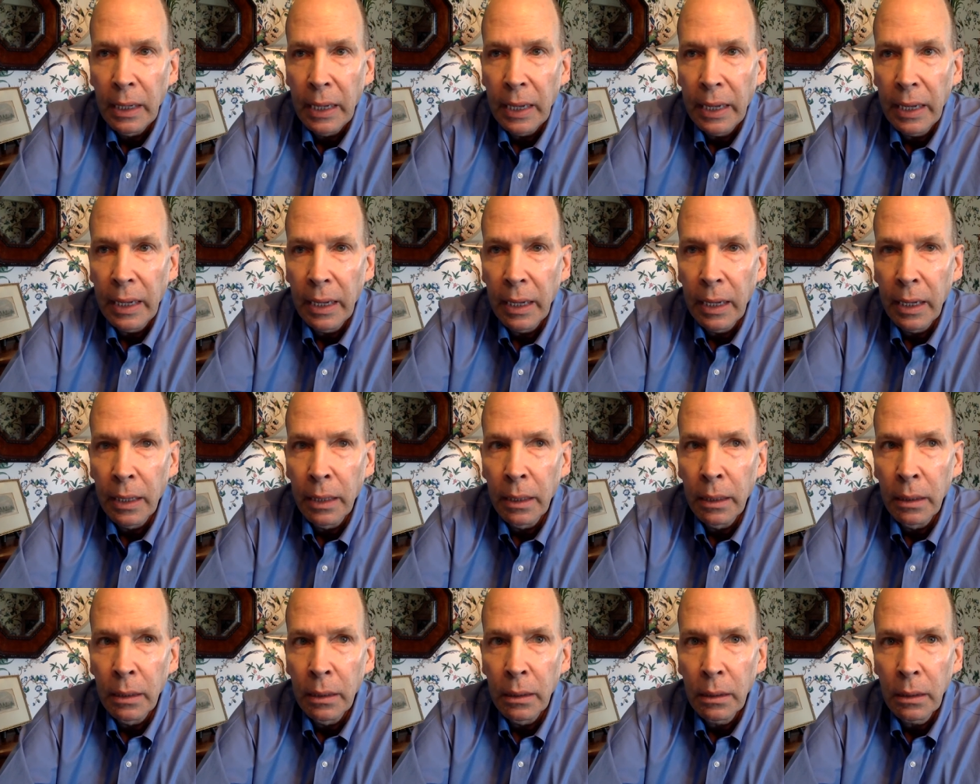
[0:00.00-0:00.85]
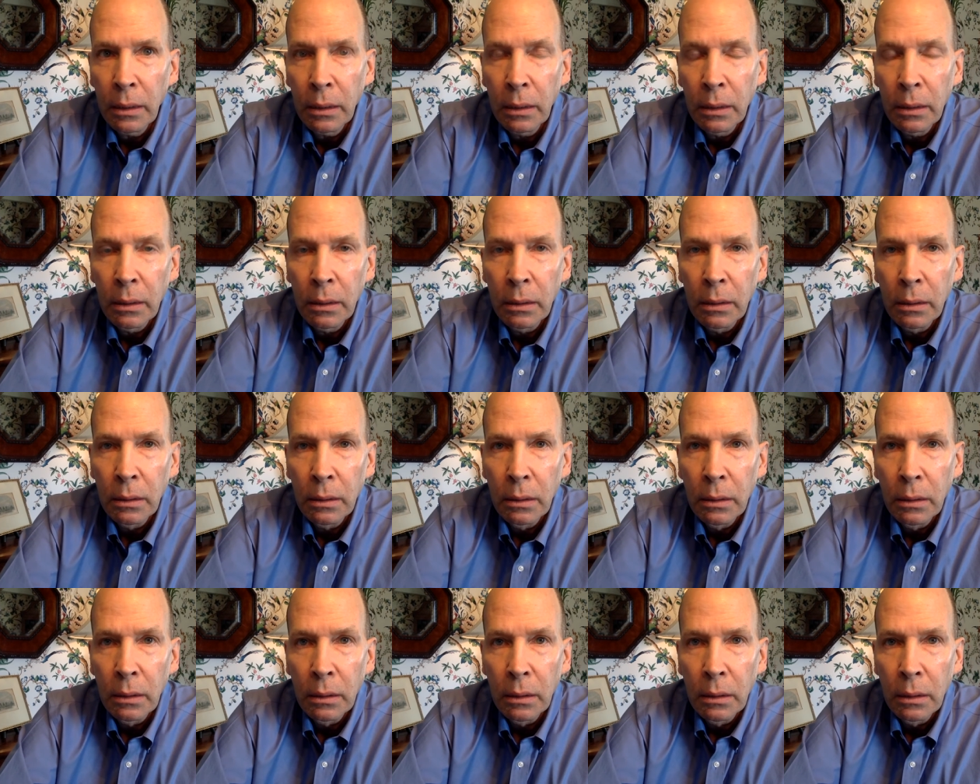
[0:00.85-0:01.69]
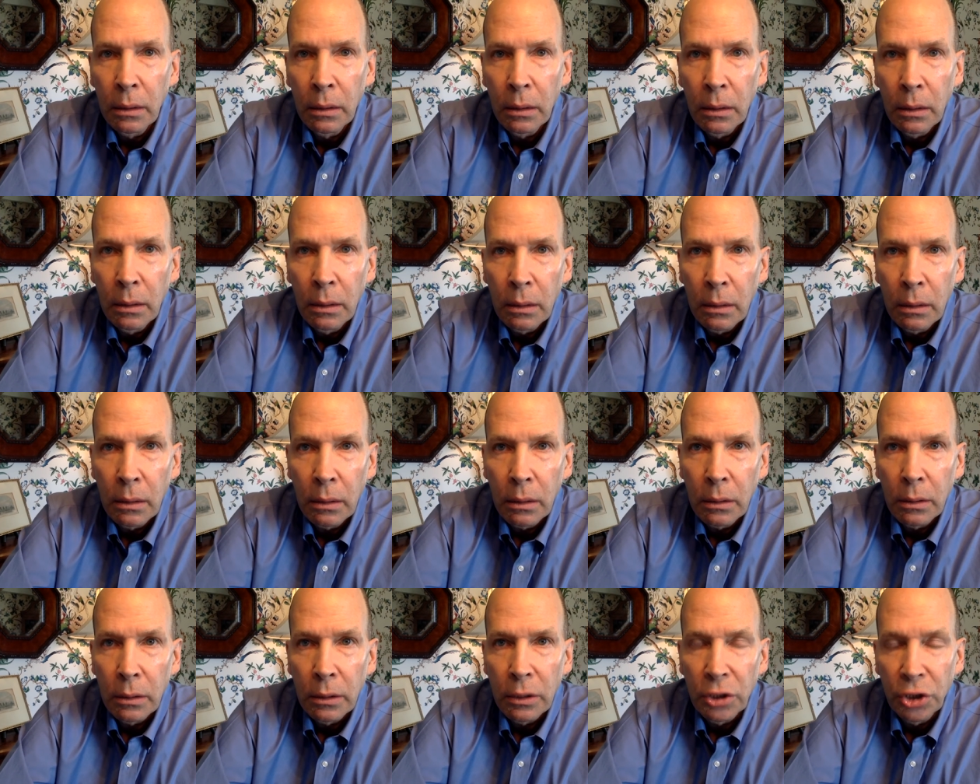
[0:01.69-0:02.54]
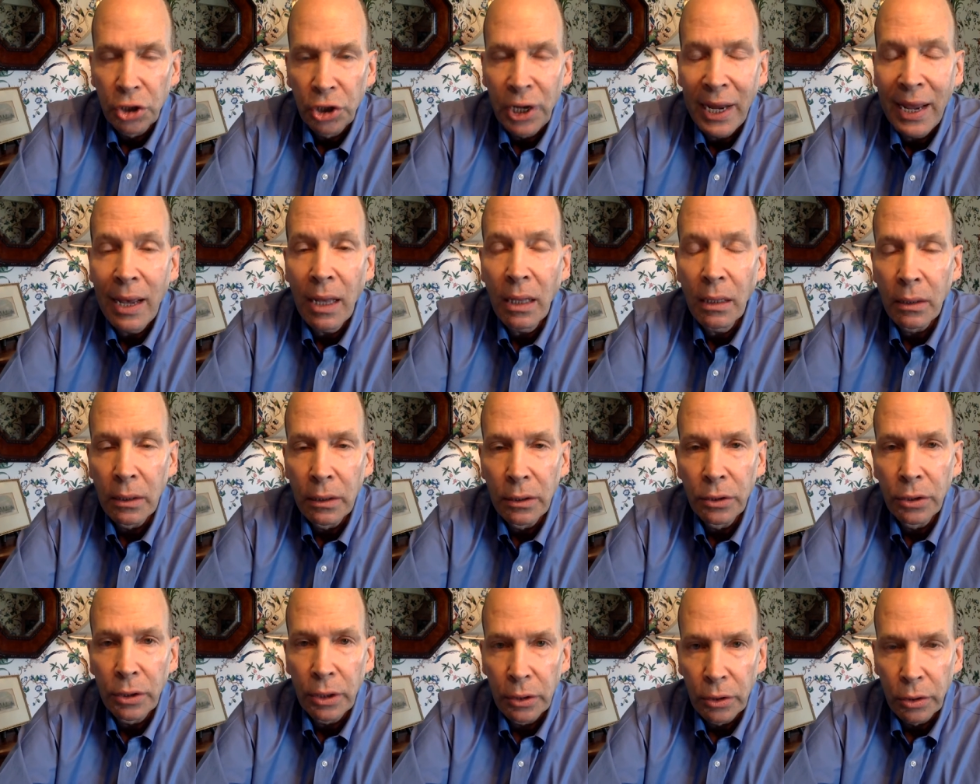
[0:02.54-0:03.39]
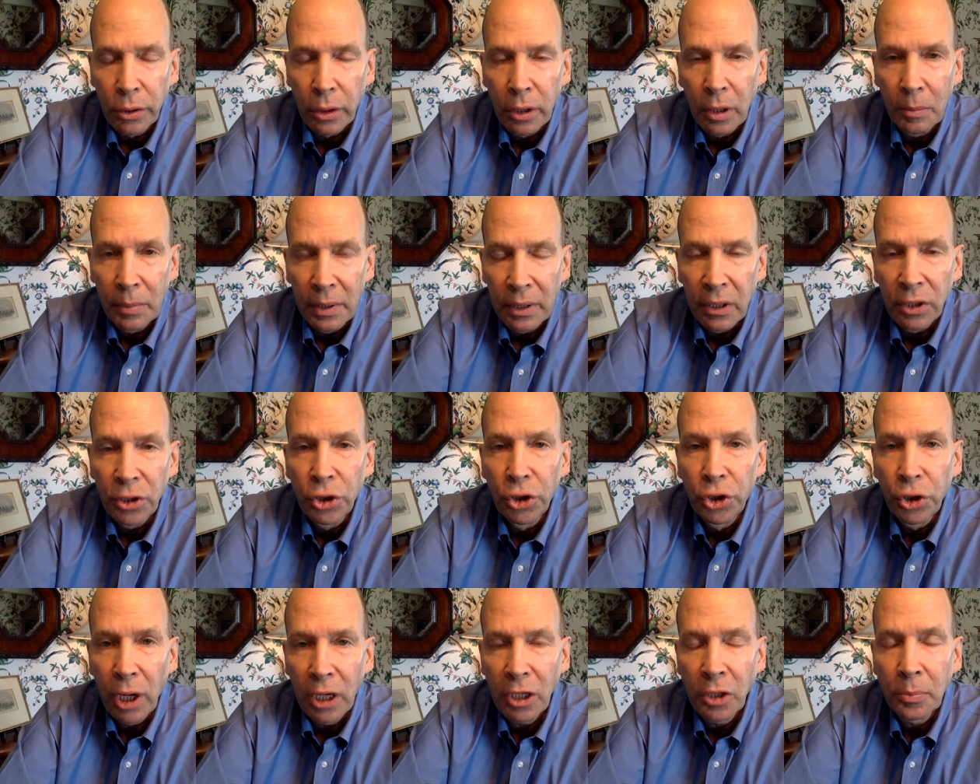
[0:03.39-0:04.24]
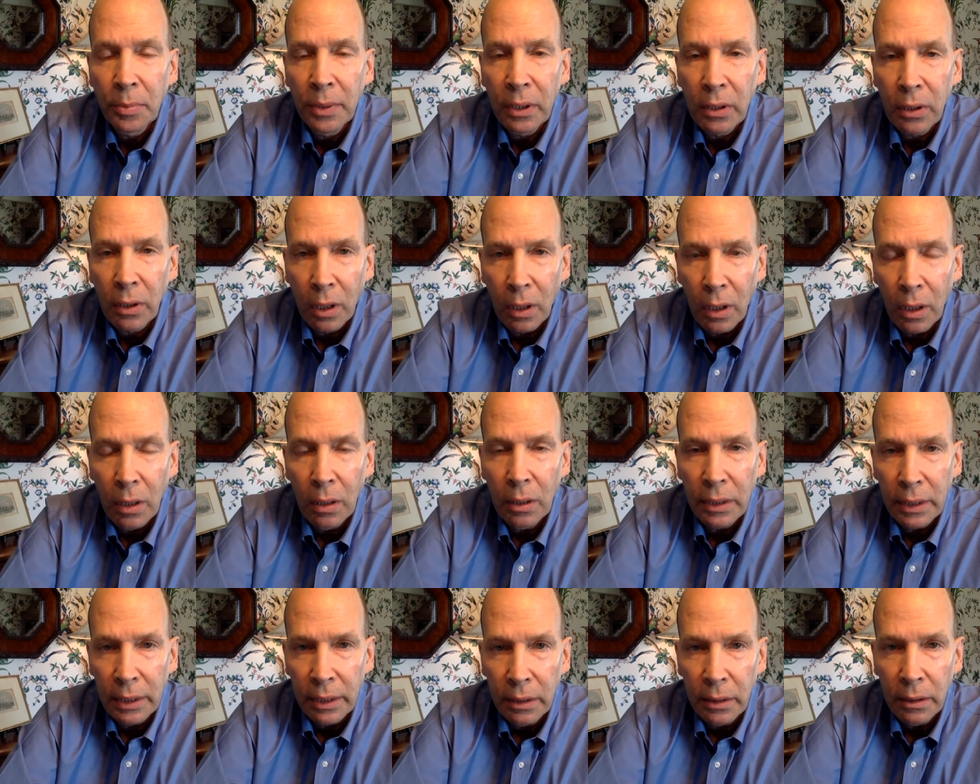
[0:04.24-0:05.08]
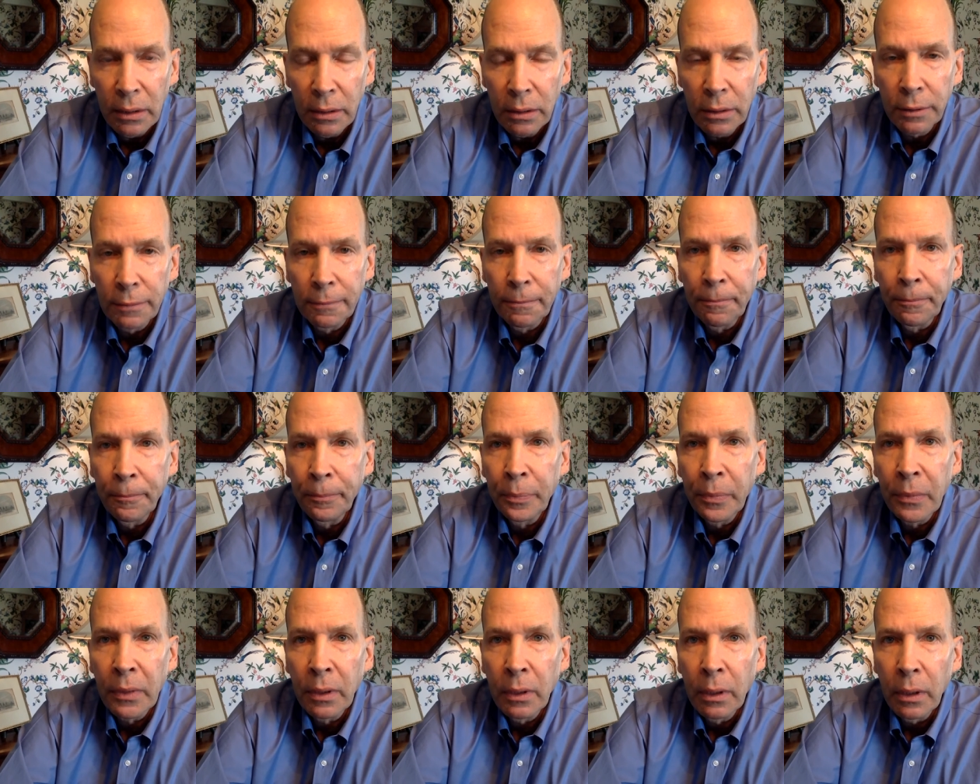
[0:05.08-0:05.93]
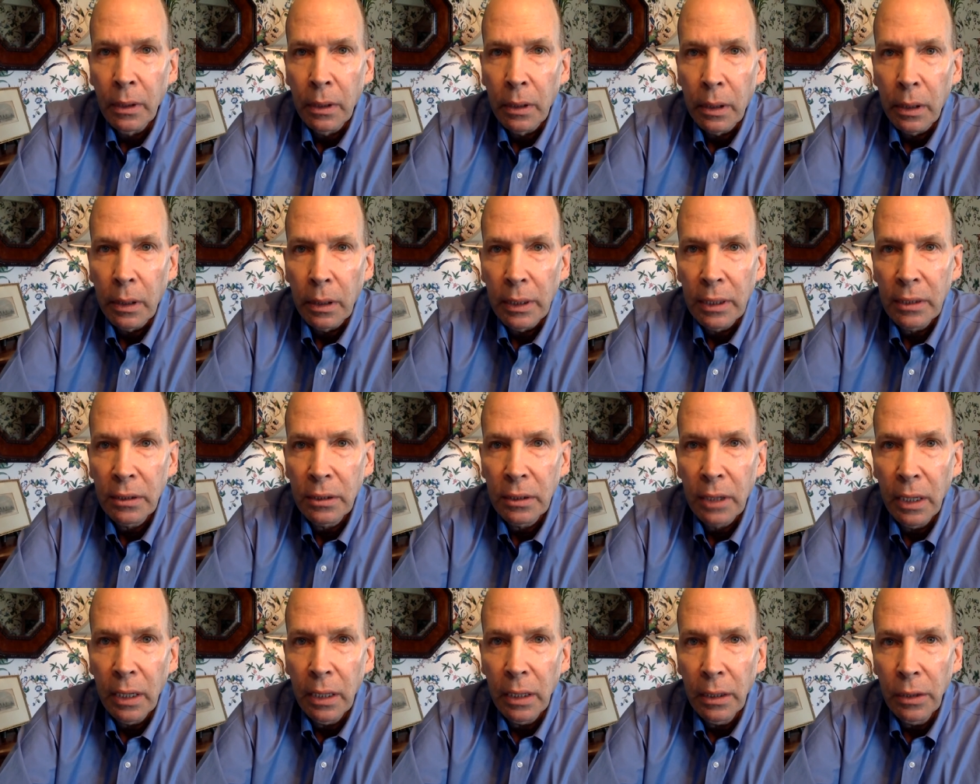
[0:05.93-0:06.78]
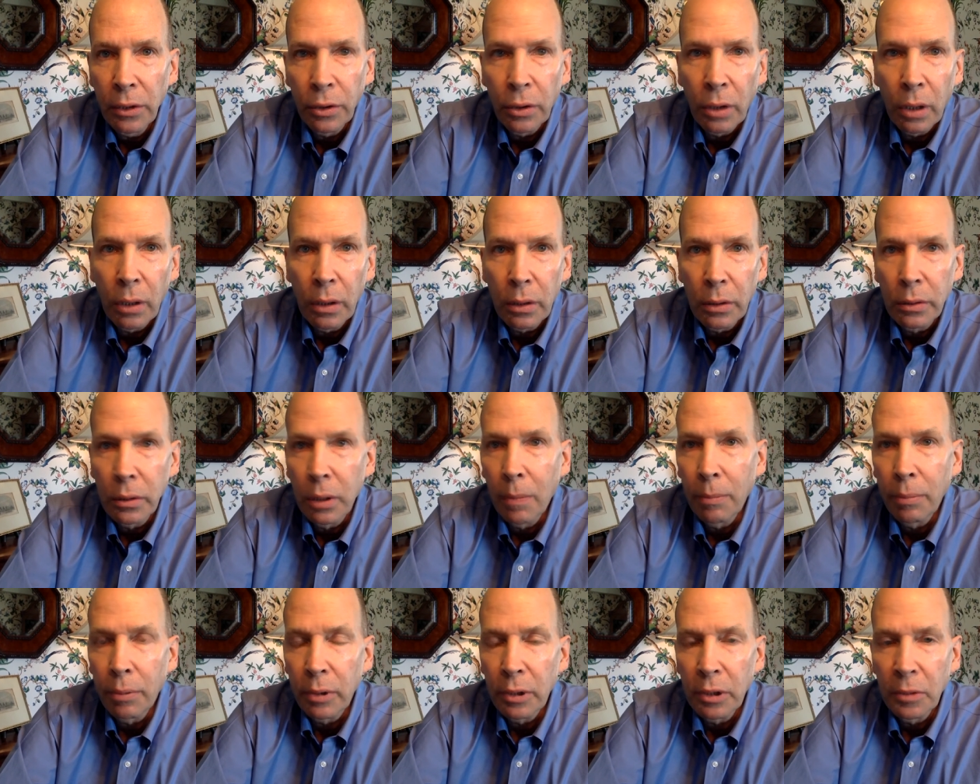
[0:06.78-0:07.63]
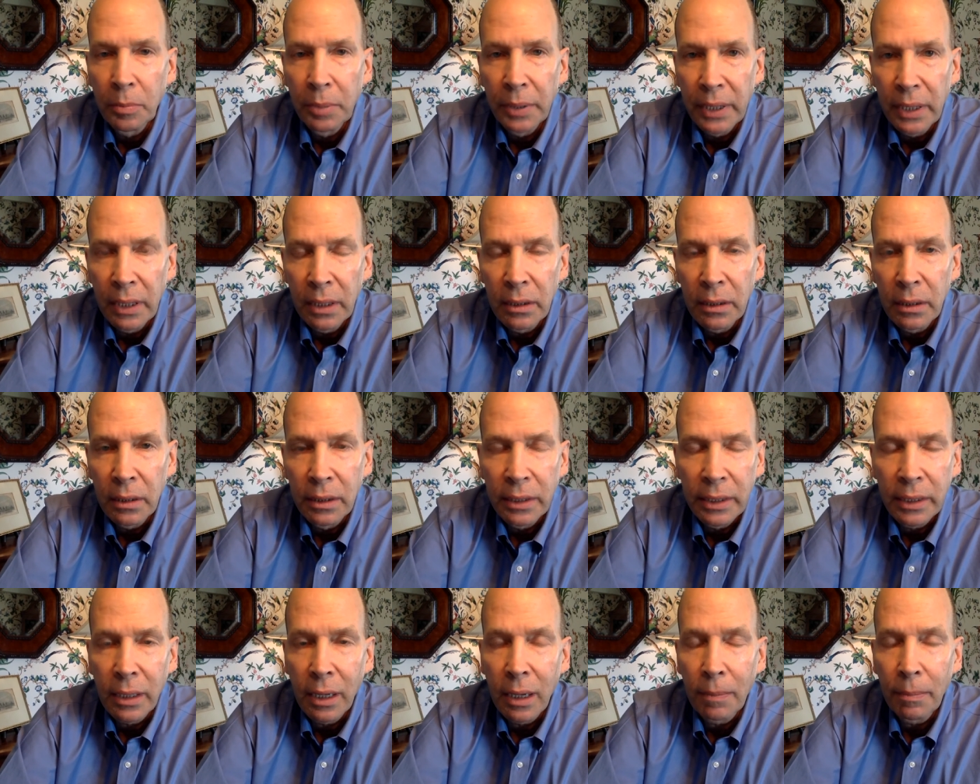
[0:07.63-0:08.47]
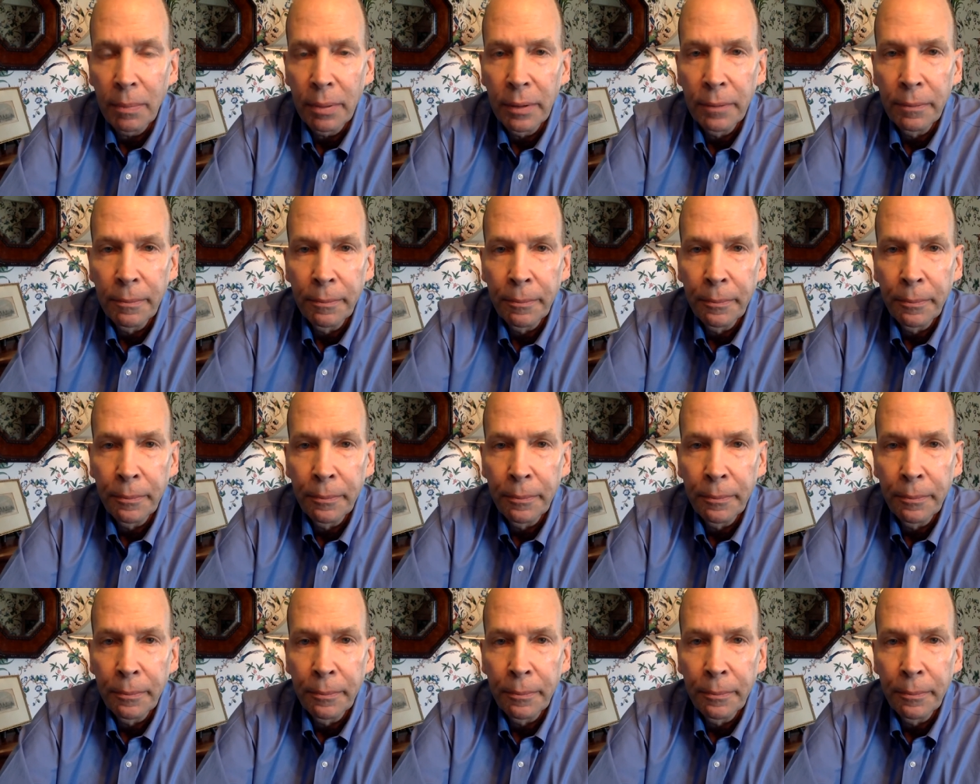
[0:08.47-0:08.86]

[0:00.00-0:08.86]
And the challenge is going to be the judgment call is uh, let's say your numbers begin to tick up.